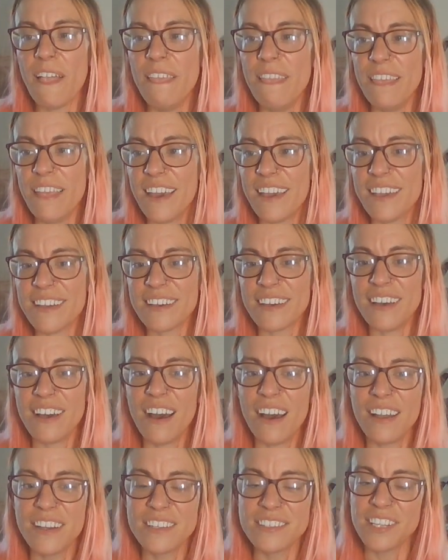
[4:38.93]
like,
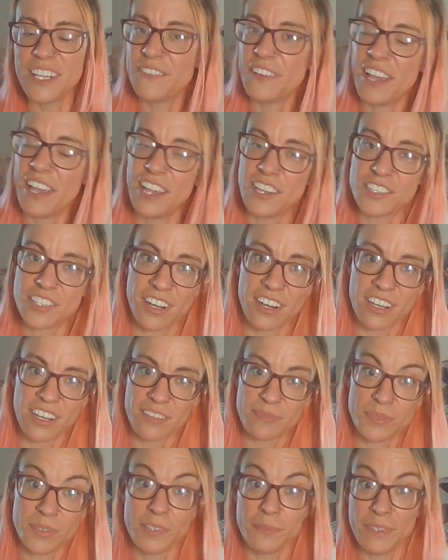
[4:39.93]
honestly, if
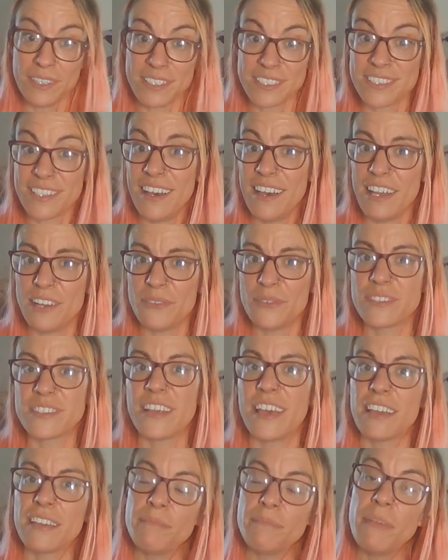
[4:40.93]
HR pulled me aside and was
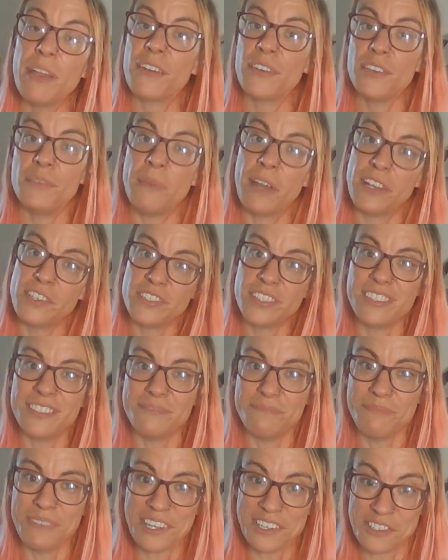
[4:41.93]
like, "Mary, you
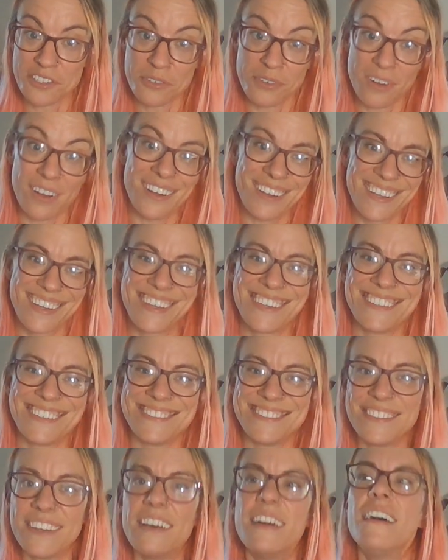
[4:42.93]
mentioned being drunk."
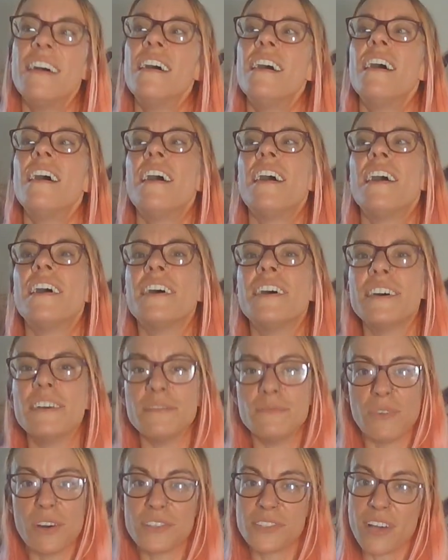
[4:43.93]

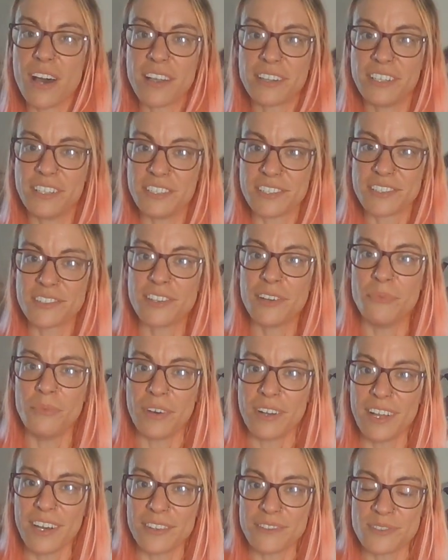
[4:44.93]
While talking to
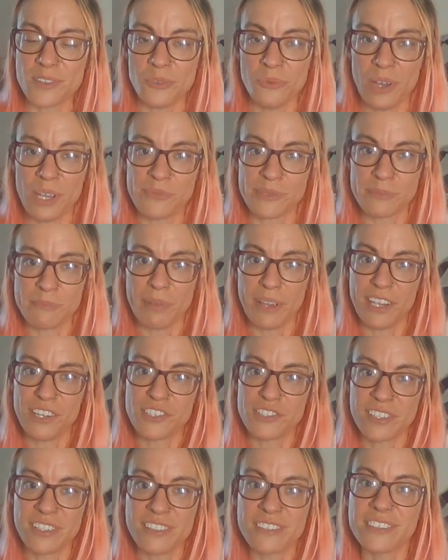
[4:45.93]
someone else away from
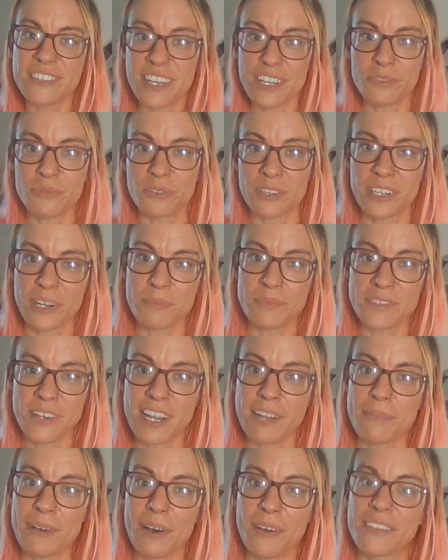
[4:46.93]
patients, like we're
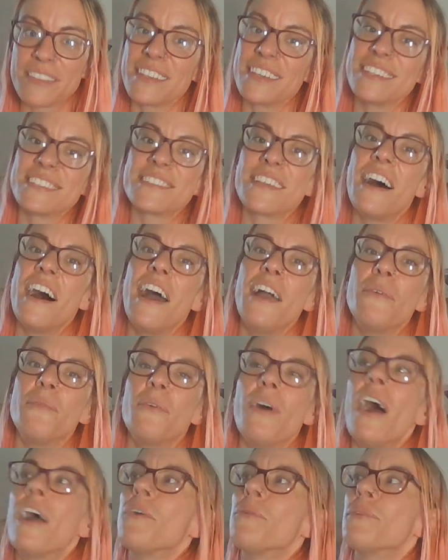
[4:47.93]
upset about this. I
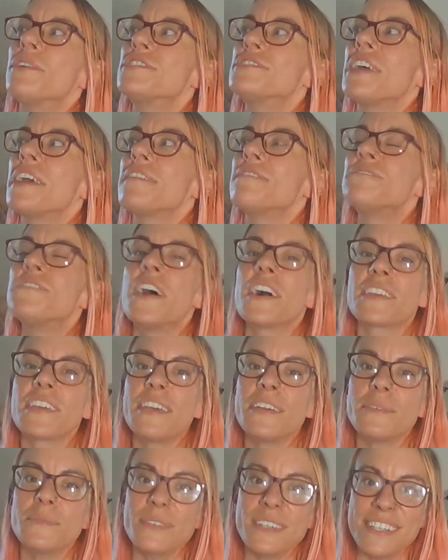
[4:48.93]
wish they
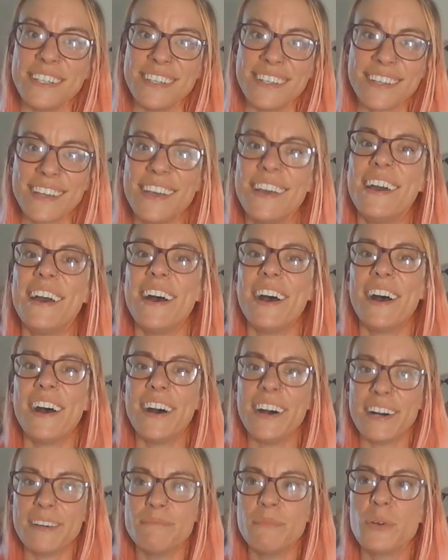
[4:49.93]
fucking would.
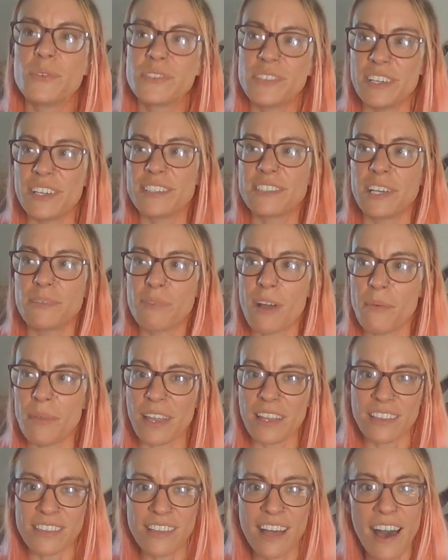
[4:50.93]
Mostly because I'd probably
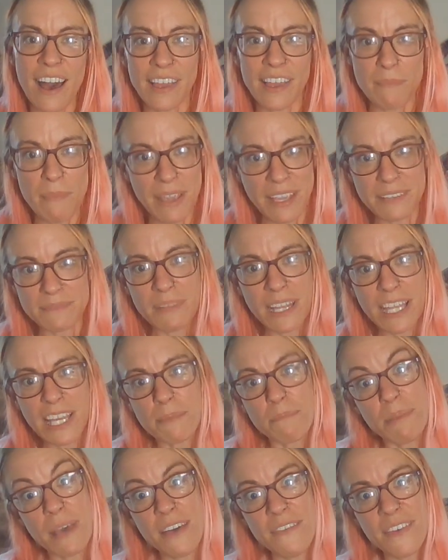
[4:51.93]
like lie, make it like a
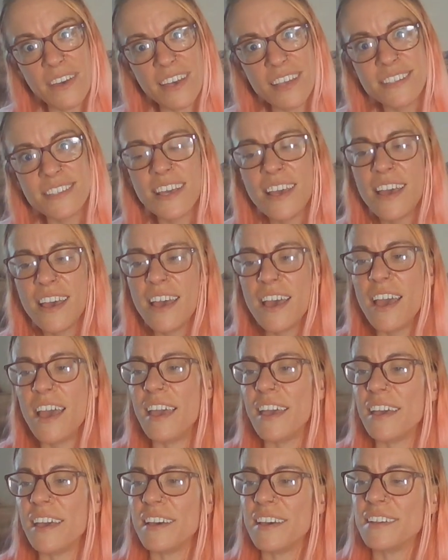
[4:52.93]
pivot,
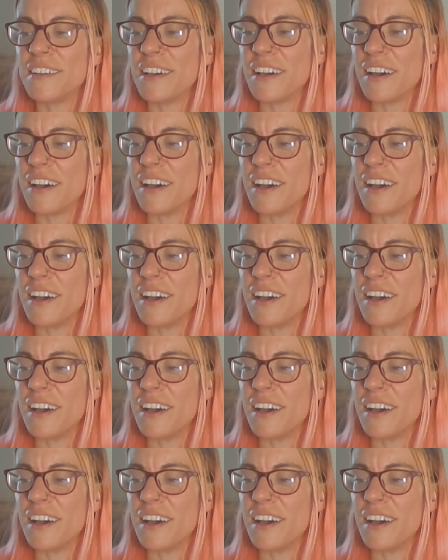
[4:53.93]
and